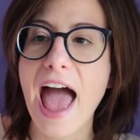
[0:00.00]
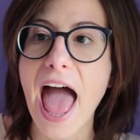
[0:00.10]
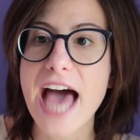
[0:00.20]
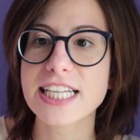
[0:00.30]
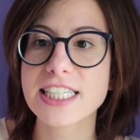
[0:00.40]

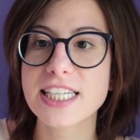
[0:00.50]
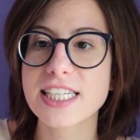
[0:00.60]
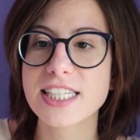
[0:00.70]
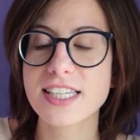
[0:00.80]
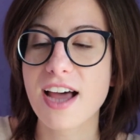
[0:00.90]

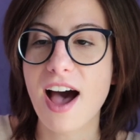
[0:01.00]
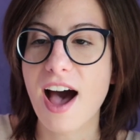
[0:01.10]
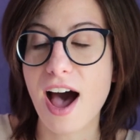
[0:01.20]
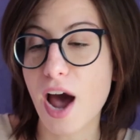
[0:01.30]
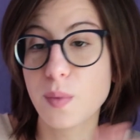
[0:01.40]
And
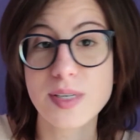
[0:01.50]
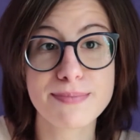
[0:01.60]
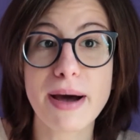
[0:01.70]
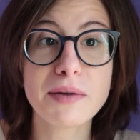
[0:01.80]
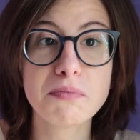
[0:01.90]
I was
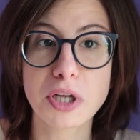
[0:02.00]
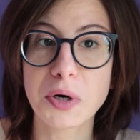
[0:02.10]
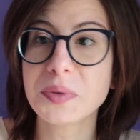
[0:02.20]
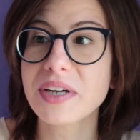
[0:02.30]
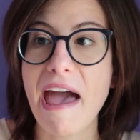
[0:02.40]
mind
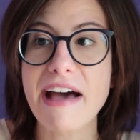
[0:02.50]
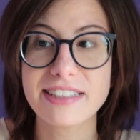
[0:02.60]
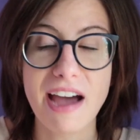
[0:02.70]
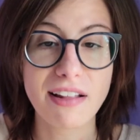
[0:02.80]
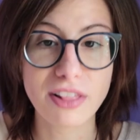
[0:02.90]
blown, and
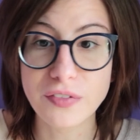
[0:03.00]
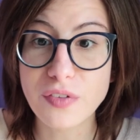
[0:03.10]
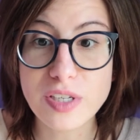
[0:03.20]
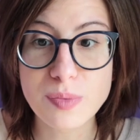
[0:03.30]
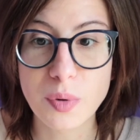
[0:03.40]
I
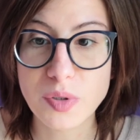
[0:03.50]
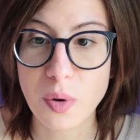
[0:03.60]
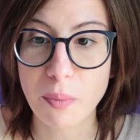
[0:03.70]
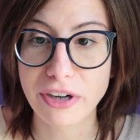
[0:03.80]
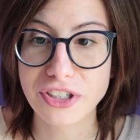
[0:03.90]
loved this book
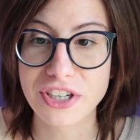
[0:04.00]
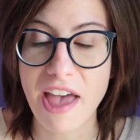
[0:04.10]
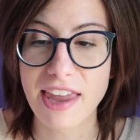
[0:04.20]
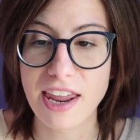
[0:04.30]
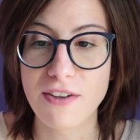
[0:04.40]
so much,
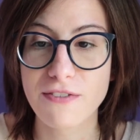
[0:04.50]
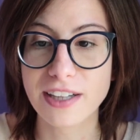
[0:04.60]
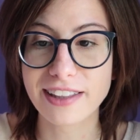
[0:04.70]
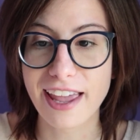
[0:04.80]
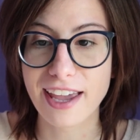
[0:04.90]
and it
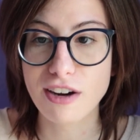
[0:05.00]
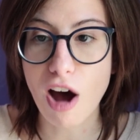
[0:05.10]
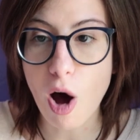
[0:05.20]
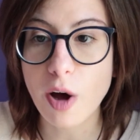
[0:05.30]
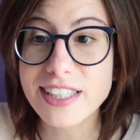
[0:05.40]
felt like an
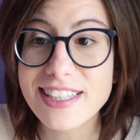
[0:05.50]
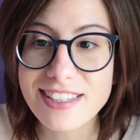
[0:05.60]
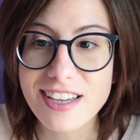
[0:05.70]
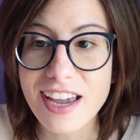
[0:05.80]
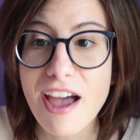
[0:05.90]

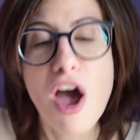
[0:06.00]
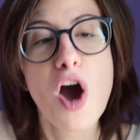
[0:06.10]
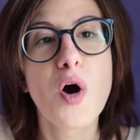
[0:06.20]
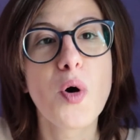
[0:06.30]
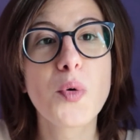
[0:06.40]
odyssey
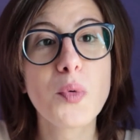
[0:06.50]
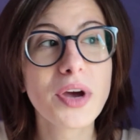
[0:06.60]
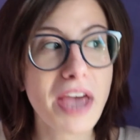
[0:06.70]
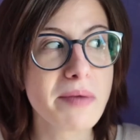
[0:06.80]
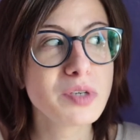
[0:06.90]
who
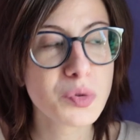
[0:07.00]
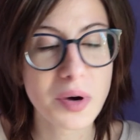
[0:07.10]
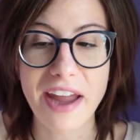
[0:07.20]
came to an